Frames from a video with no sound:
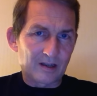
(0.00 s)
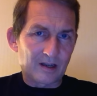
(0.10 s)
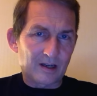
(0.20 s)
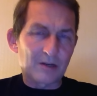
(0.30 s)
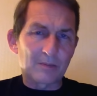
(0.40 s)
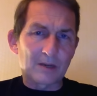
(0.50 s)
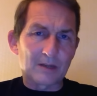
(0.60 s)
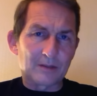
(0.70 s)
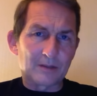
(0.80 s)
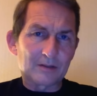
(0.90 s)
I don't
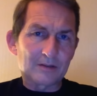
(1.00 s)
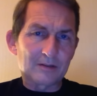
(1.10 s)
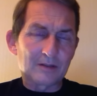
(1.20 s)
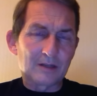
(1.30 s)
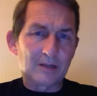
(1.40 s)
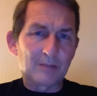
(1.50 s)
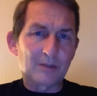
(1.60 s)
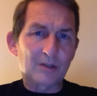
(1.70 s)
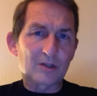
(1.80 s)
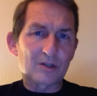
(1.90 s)
blame you,
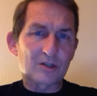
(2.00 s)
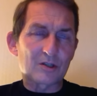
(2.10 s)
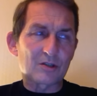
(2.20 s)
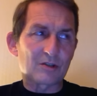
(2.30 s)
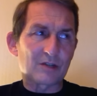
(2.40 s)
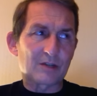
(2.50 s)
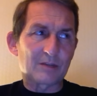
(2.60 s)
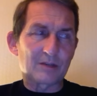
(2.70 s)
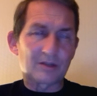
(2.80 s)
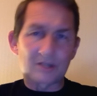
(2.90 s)
because the story I'm
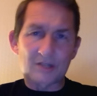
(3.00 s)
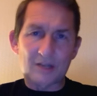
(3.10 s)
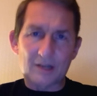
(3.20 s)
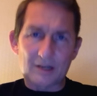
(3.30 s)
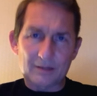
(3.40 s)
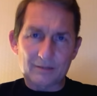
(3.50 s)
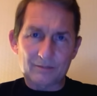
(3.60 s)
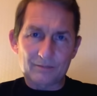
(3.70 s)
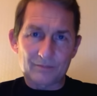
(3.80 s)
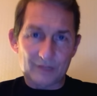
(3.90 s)
going to say
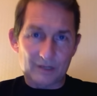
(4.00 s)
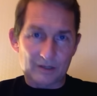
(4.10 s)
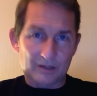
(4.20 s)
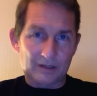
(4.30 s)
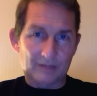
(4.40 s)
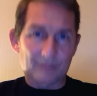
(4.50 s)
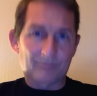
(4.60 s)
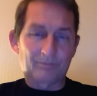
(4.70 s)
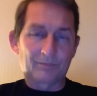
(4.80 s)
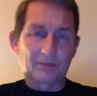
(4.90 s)
and tell you here
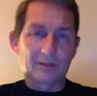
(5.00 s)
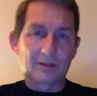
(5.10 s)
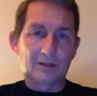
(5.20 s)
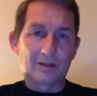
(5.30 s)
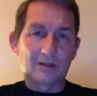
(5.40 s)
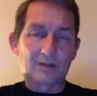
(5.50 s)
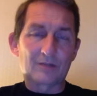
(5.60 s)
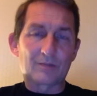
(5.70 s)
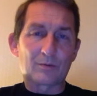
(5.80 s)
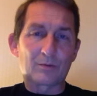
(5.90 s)
is
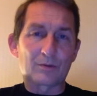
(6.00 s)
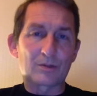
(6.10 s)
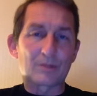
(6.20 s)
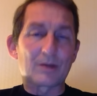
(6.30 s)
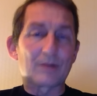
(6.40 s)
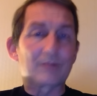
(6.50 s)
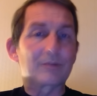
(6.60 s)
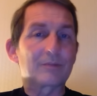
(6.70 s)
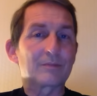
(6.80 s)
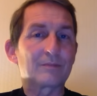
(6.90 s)
from the horse's mouth,
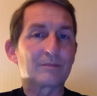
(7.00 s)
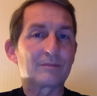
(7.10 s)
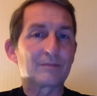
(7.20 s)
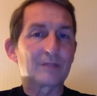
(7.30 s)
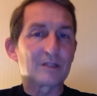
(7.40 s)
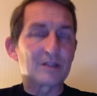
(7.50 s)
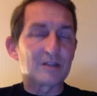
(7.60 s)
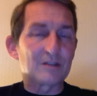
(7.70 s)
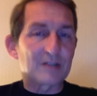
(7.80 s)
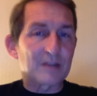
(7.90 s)
as
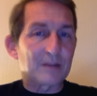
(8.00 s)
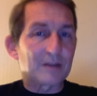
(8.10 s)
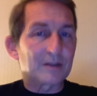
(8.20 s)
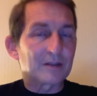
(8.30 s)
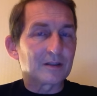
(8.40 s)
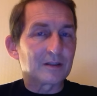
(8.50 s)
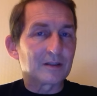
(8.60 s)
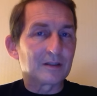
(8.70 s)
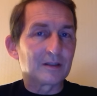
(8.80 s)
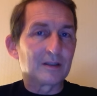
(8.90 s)
near as damn it,
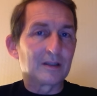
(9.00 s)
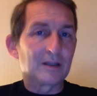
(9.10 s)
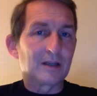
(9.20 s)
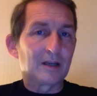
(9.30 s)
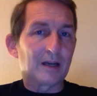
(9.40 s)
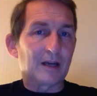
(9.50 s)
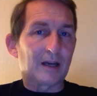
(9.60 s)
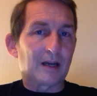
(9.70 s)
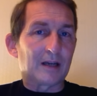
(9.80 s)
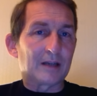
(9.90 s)

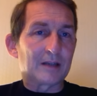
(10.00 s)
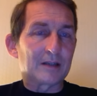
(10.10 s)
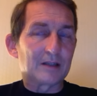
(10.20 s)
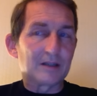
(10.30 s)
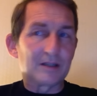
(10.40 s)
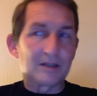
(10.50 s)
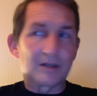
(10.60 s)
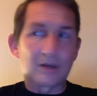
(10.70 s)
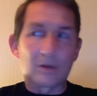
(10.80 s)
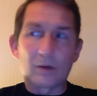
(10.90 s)
and in
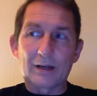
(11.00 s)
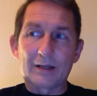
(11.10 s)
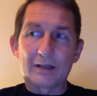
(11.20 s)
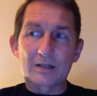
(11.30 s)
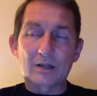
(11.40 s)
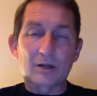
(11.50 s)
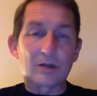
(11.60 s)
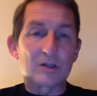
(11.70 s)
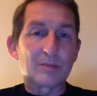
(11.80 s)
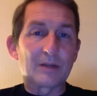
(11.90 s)
no way is going
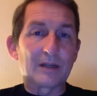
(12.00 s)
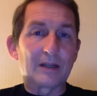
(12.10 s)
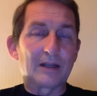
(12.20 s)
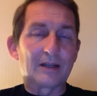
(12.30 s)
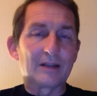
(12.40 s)
to be